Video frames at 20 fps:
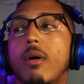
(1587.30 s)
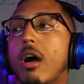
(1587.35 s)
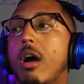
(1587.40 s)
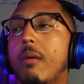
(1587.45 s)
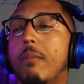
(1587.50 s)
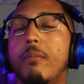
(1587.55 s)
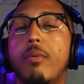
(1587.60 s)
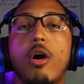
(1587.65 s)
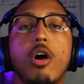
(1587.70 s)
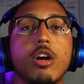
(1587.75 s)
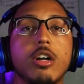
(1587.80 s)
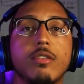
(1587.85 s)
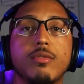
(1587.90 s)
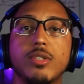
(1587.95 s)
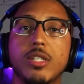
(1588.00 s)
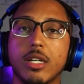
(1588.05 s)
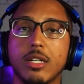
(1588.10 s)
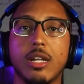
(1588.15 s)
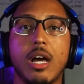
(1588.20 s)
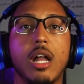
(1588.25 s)
uh, part
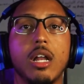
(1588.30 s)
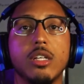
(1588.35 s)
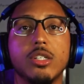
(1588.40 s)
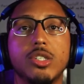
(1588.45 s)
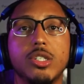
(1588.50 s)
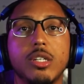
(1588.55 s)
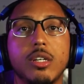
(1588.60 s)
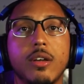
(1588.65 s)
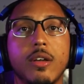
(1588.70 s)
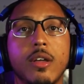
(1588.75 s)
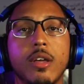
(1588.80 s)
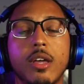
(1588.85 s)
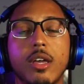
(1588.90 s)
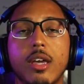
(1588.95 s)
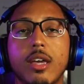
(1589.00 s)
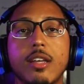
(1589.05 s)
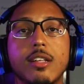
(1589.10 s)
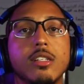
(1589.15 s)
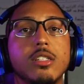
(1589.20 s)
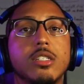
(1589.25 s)
of technology
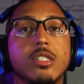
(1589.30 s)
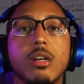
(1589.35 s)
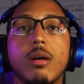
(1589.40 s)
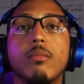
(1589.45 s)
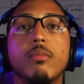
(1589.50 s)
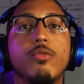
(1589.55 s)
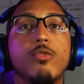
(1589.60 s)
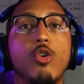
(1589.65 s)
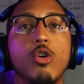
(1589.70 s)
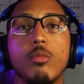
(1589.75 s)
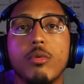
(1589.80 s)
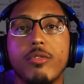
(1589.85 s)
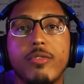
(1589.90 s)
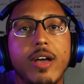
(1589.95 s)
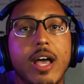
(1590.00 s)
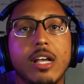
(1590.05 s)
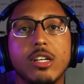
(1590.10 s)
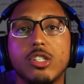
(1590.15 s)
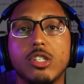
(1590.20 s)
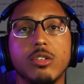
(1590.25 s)
in some form or
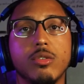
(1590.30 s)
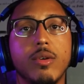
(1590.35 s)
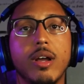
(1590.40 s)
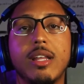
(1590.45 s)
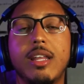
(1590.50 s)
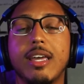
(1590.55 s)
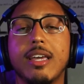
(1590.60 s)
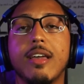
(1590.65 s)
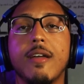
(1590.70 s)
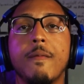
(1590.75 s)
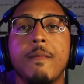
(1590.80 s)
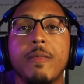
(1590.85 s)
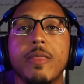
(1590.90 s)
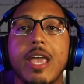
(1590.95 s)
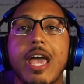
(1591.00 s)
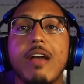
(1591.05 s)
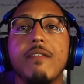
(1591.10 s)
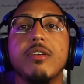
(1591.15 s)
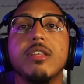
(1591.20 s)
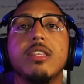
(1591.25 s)
fashion, right? Like
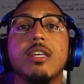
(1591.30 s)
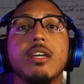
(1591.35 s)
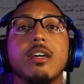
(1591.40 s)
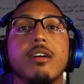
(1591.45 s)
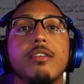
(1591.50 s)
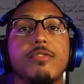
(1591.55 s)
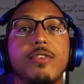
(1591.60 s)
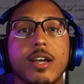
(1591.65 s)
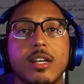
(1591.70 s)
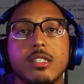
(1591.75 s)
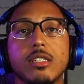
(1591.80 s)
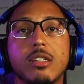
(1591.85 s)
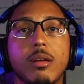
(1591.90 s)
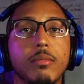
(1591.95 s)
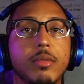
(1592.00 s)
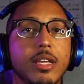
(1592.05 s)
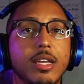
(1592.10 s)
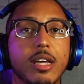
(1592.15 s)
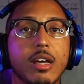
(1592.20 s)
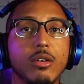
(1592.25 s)
everything affects
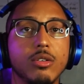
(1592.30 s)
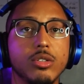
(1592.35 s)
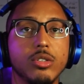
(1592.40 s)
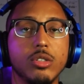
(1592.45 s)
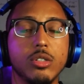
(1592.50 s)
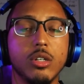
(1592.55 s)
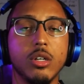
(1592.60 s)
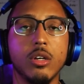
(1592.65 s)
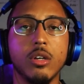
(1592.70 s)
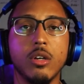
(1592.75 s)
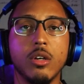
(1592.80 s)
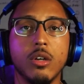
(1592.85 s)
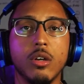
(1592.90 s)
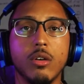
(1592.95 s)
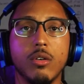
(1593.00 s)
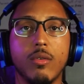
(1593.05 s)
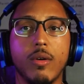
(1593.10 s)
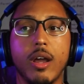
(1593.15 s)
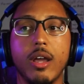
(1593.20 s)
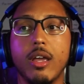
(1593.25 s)
something else,
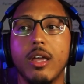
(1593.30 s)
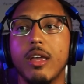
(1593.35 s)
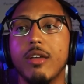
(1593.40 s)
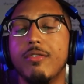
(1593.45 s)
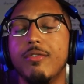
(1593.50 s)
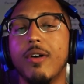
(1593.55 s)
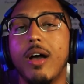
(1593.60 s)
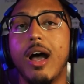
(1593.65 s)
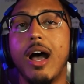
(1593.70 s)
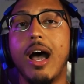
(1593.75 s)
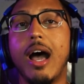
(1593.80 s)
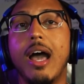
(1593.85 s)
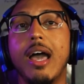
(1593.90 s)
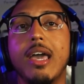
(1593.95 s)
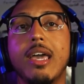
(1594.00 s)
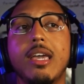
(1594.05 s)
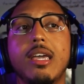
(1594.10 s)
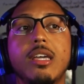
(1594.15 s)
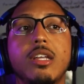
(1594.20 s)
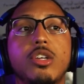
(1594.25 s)
right? If
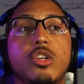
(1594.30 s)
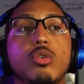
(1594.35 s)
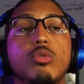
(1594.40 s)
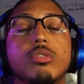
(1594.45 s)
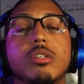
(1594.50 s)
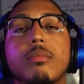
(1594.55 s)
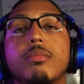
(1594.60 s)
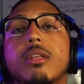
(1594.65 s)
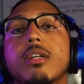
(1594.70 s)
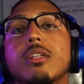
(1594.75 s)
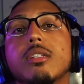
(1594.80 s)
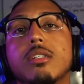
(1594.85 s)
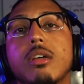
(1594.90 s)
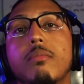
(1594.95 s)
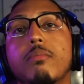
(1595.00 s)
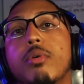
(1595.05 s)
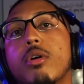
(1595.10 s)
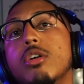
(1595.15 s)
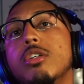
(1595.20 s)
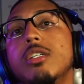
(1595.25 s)
I do something to
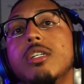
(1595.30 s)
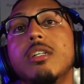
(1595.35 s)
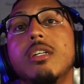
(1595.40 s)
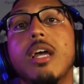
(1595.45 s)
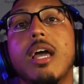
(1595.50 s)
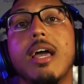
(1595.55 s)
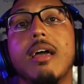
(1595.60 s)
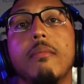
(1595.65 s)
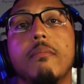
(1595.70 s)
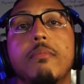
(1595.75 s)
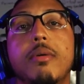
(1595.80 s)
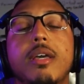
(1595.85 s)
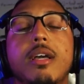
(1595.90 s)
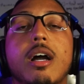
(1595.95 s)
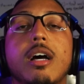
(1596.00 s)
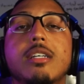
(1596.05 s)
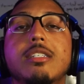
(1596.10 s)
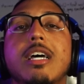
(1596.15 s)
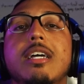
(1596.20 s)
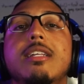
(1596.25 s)
some person,
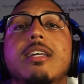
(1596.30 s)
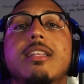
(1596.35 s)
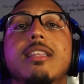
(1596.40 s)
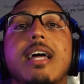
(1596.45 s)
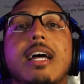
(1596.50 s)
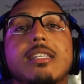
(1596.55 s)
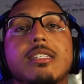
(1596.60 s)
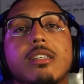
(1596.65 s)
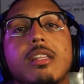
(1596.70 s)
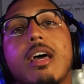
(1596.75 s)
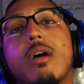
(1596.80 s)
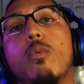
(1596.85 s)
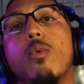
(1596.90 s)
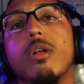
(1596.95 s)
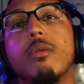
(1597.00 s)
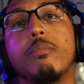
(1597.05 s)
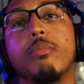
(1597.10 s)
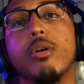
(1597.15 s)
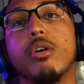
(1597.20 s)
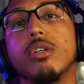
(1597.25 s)
because I did that to that
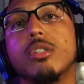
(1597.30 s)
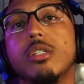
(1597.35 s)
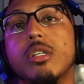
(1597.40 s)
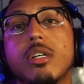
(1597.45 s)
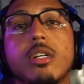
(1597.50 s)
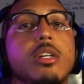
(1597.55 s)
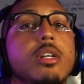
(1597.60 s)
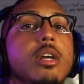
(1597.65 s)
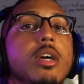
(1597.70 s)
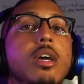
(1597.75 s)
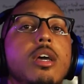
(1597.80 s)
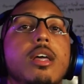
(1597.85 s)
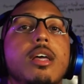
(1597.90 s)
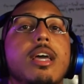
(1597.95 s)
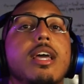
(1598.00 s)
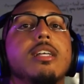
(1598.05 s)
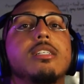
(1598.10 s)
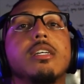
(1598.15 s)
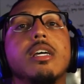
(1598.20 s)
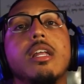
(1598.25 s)
one person,
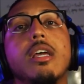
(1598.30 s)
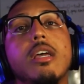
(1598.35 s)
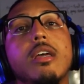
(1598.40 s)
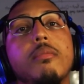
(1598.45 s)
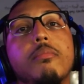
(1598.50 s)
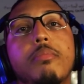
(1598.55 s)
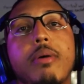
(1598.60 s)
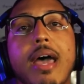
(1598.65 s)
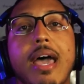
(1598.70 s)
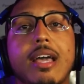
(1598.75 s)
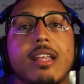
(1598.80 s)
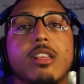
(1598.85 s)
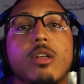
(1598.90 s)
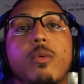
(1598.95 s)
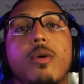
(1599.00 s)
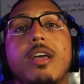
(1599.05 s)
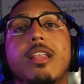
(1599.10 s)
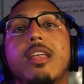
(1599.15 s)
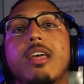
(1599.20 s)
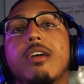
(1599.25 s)
it's going to impact
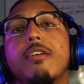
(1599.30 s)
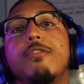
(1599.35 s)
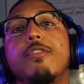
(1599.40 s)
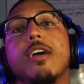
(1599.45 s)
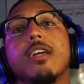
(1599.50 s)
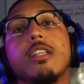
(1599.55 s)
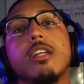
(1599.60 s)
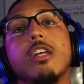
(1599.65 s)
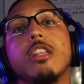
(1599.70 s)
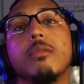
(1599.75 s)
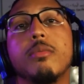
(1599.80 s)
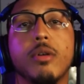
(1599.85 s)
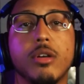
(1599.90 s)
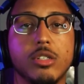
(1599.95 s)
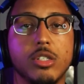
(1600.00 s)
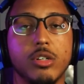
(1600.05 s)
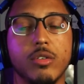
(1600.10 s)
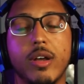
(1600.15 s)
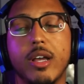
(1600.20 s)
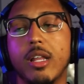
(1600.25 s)
the way they affect another
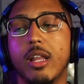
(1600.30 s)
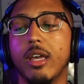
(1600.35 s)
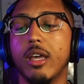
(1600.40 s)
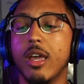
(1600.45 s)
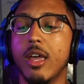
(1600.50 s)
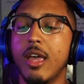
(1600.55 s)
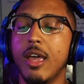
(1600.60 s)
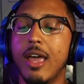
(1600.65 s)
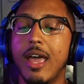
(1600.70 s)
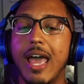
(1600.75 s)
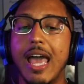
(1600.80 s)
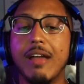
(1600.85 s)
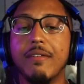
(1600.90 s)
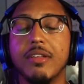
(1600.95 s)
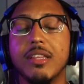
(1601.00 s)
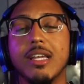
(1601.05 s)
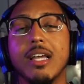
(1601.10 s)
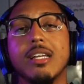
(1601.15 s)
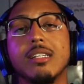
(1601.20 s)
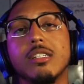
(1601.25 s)
person, right? Like
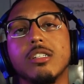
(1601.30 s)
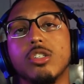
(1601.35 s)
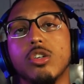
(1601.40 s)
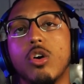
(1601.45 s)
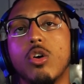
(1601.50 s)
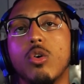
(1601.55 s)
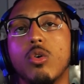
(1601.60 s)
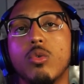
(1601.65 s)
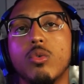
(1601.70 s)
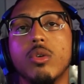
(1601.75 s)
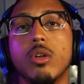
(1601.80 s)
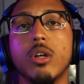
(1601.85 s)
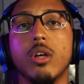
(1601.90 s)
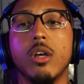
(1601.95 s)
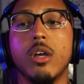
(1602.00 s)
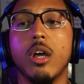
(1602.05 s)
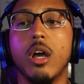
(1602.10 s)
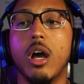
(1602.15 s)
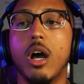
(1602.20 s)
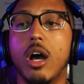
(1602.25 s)
everything has its own
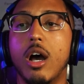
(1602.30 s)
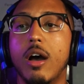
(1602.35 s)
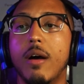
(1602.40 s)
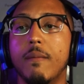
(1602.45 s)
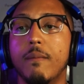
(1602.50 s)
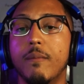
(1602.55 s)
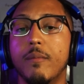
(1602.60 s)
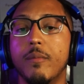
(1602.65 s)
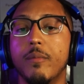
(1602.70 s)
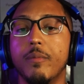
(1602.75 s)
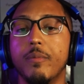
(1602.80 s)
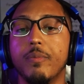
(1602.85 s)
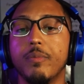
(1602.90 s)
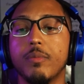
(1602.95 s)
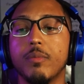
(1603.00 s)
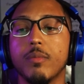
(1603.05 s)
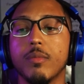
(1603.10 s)
um